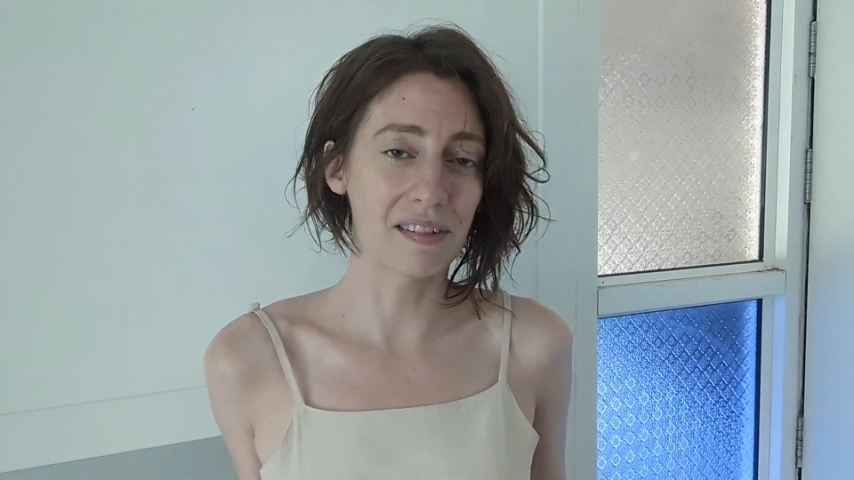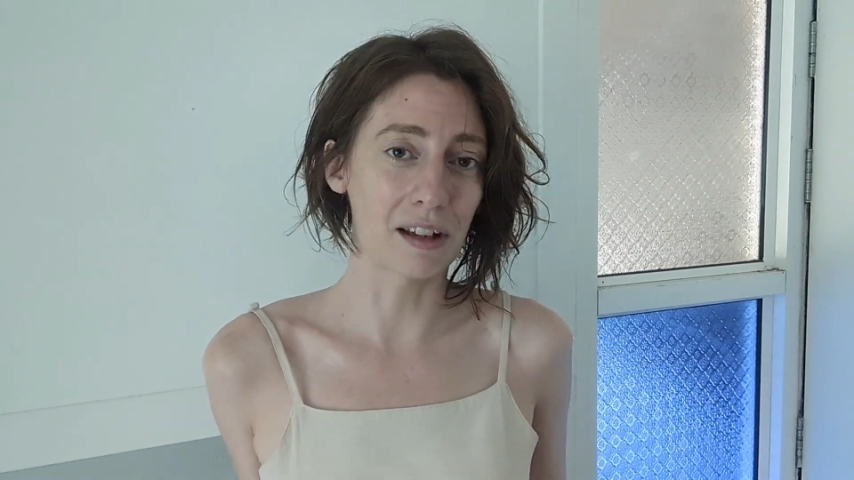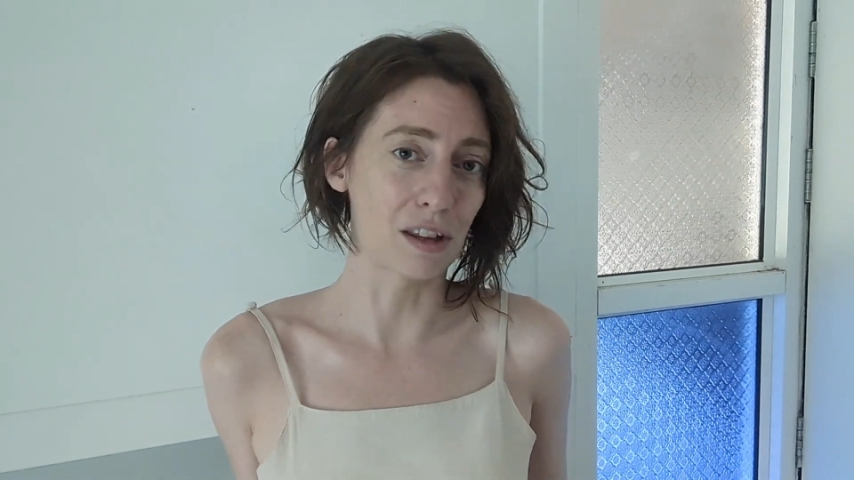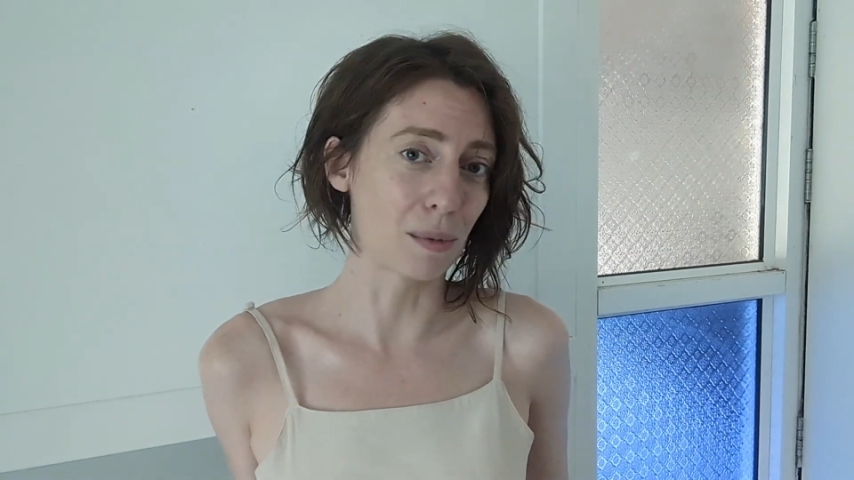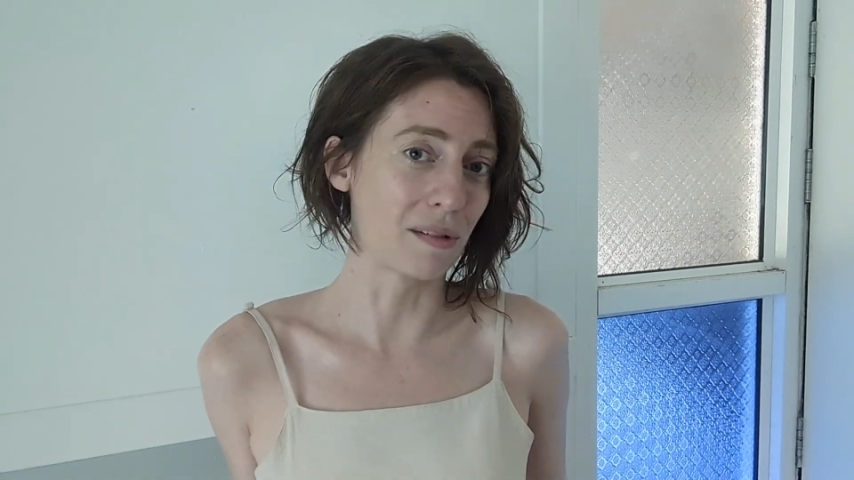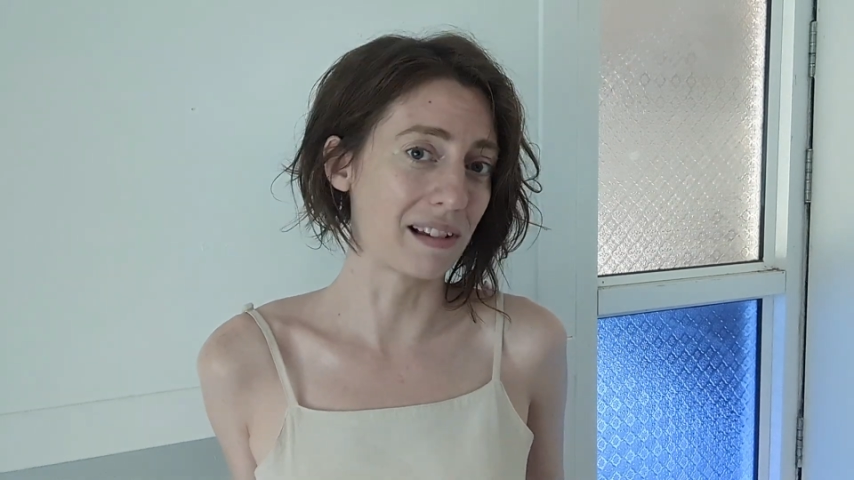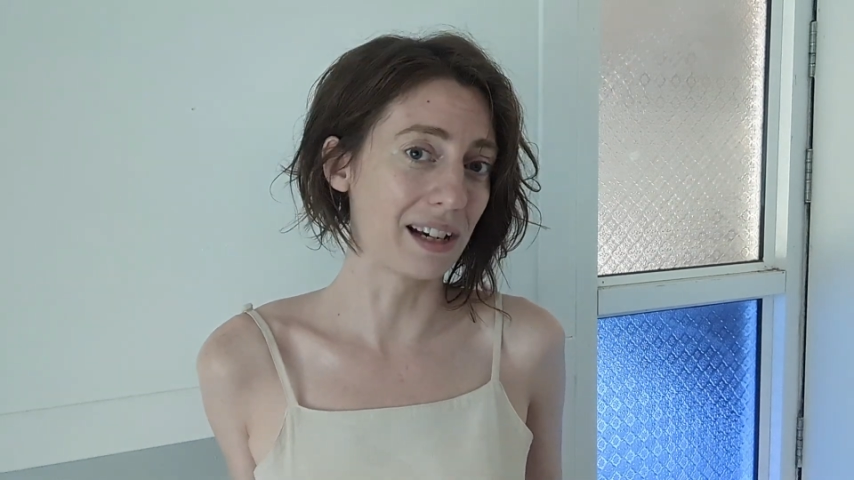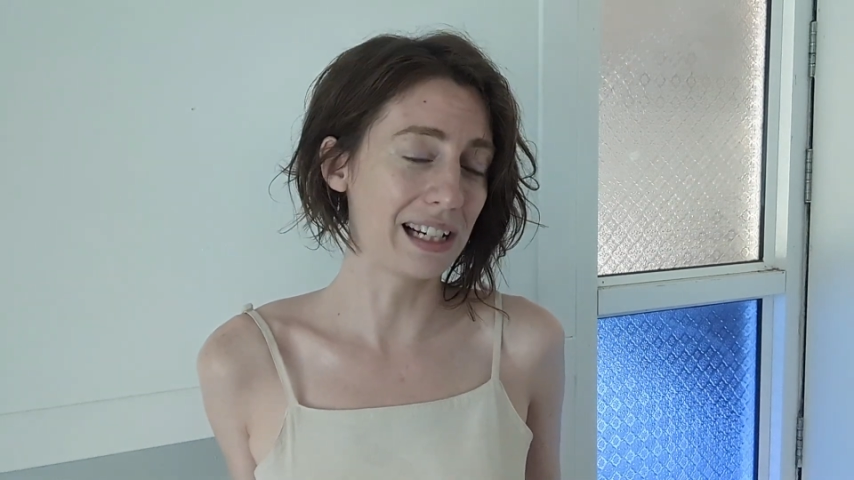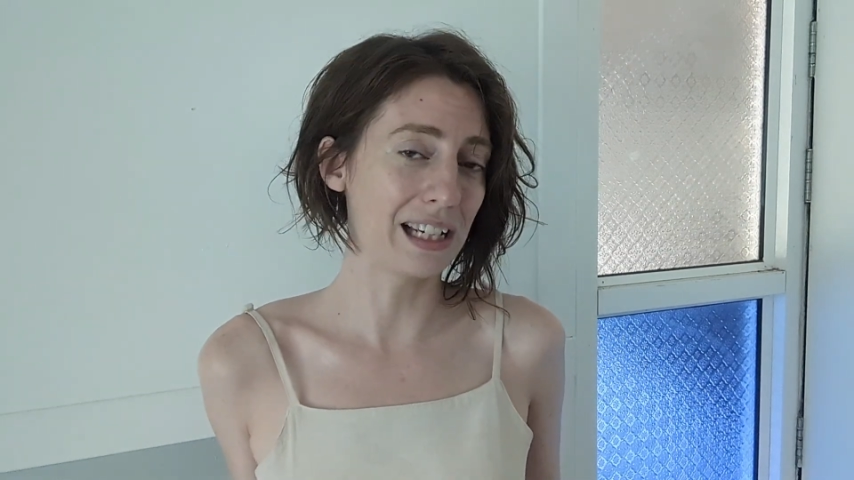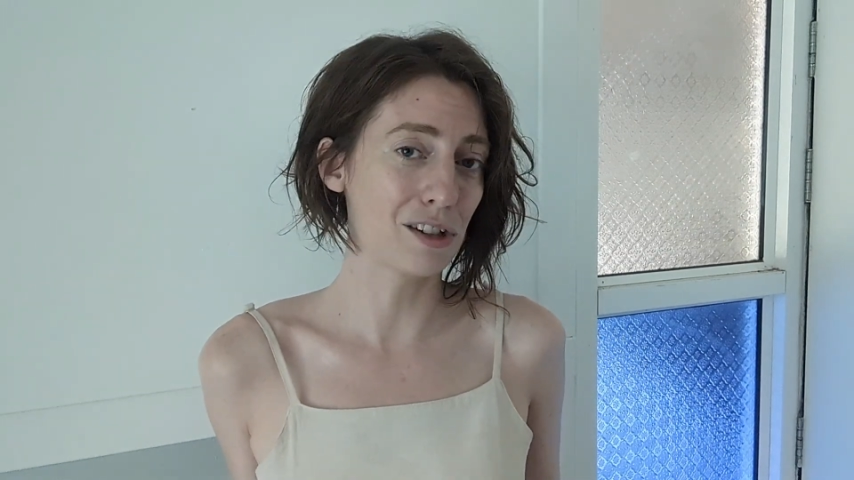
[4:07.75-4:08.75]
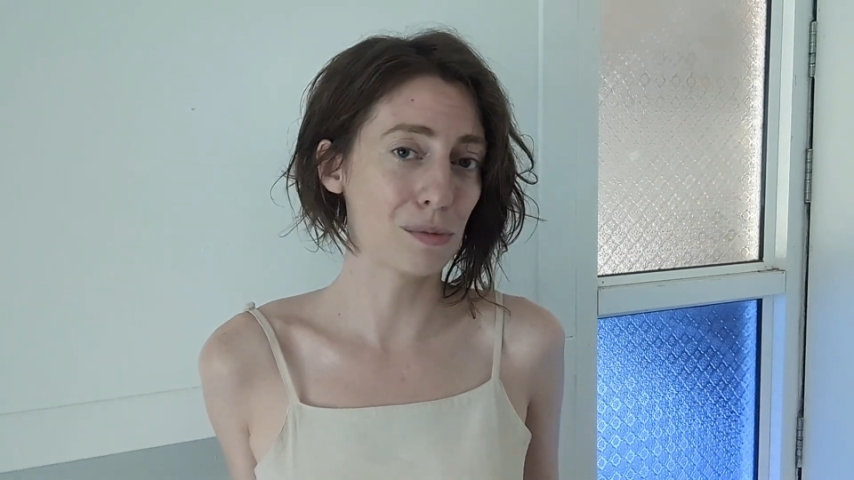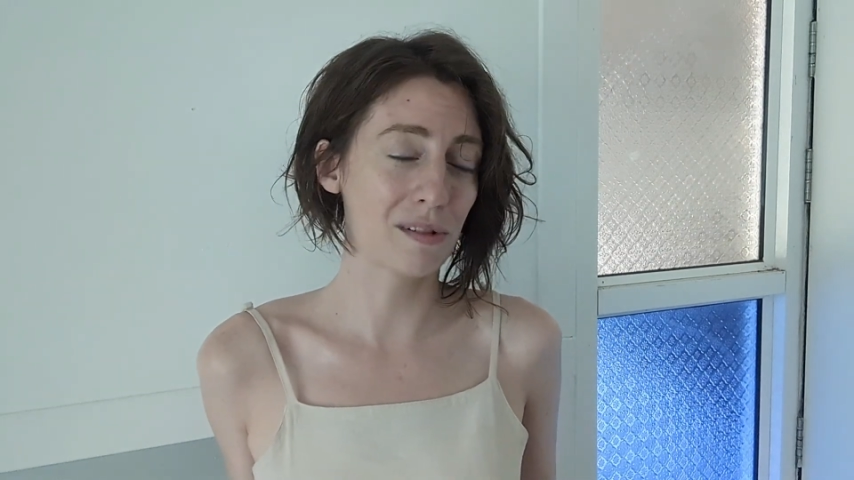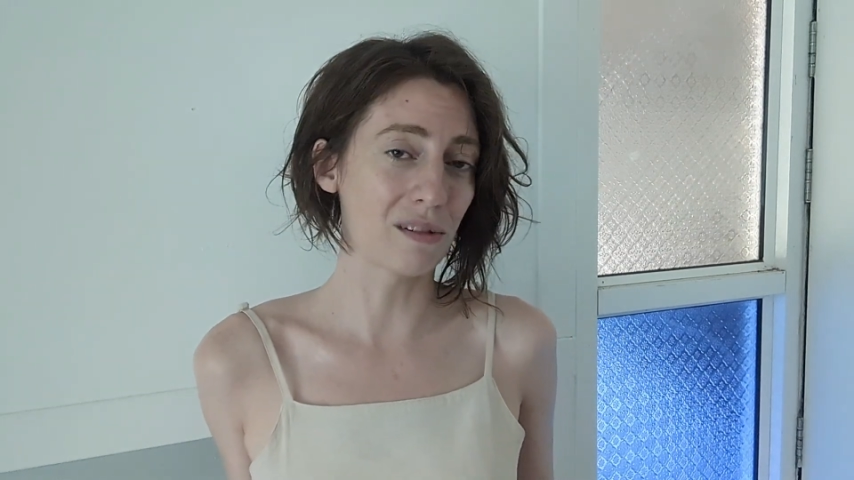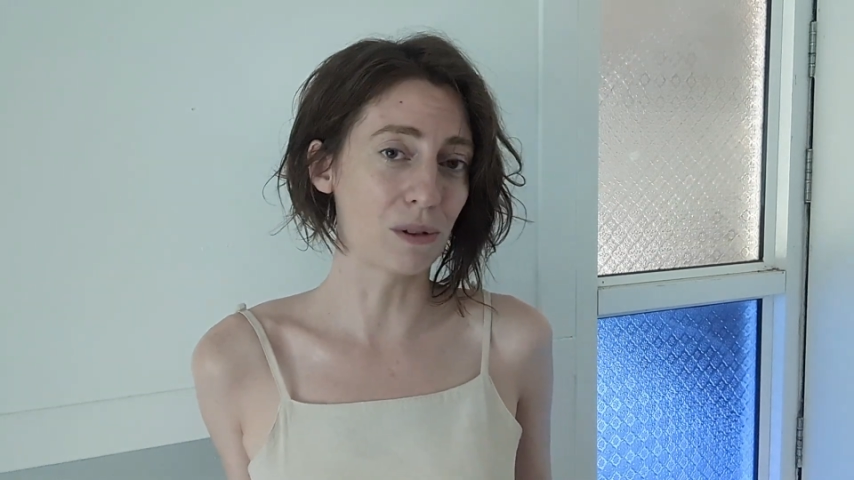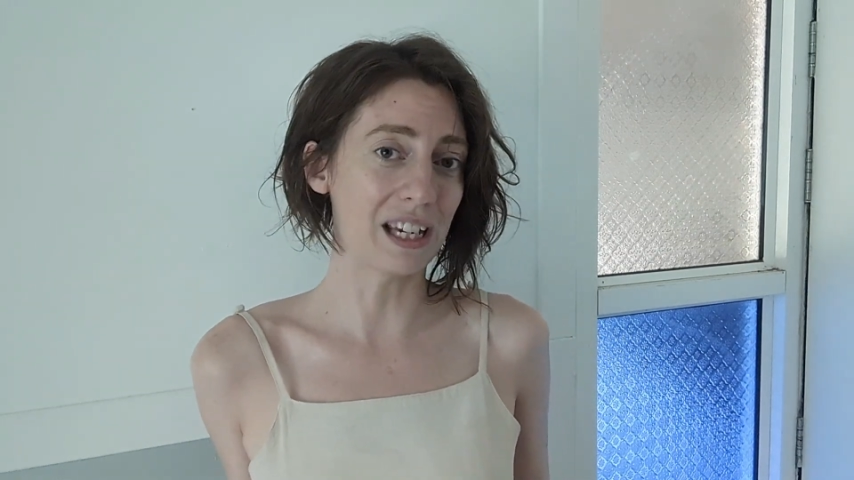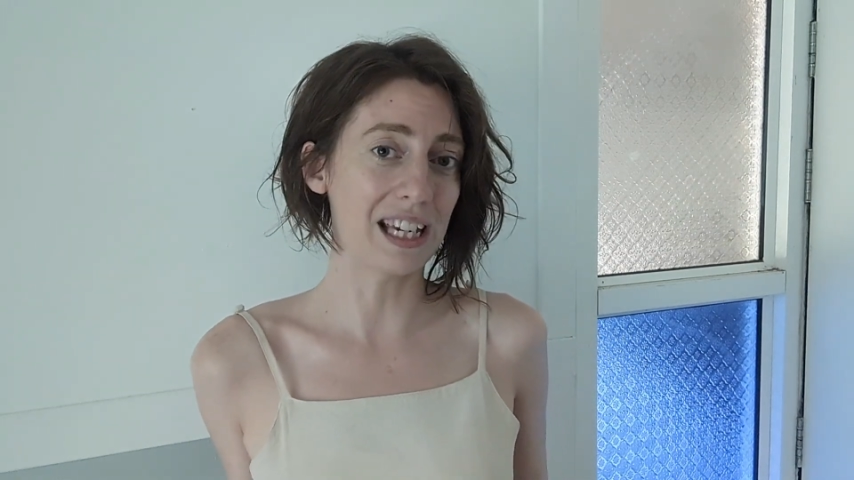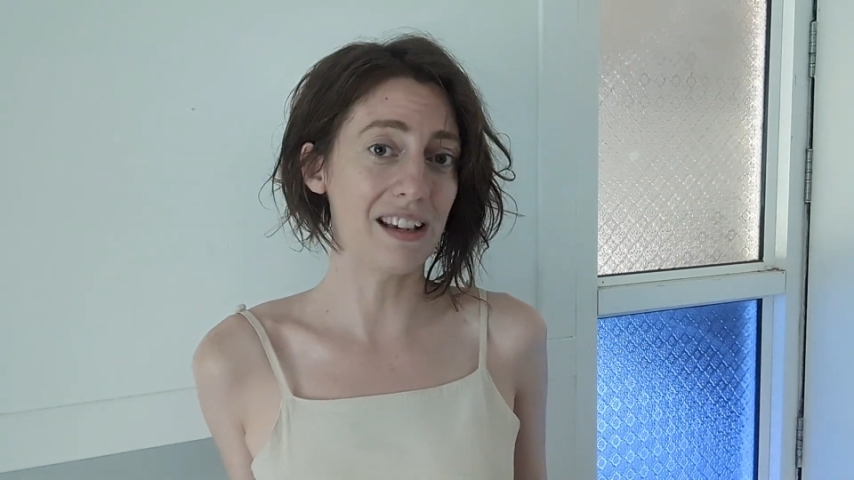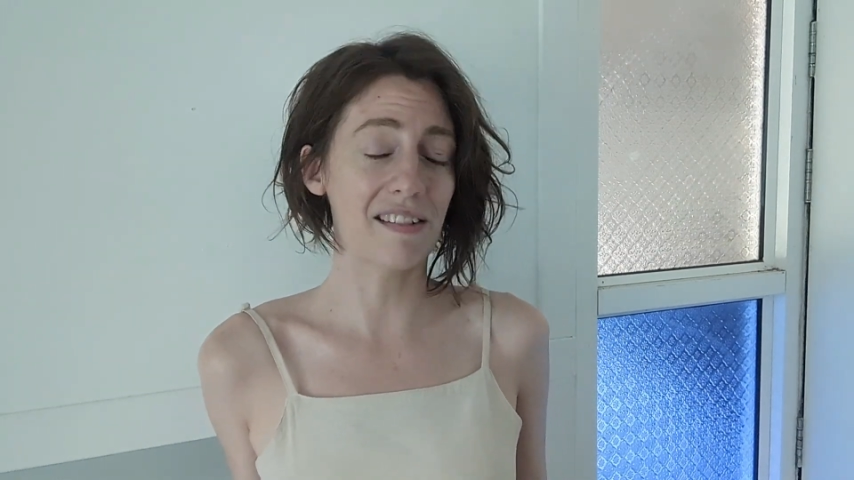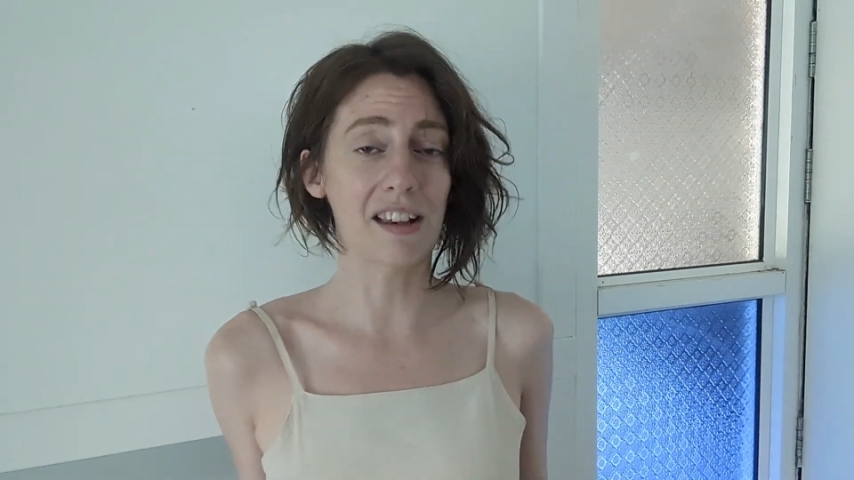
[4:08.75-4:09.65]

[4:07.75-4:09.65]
They're the most likely instruments, or keys,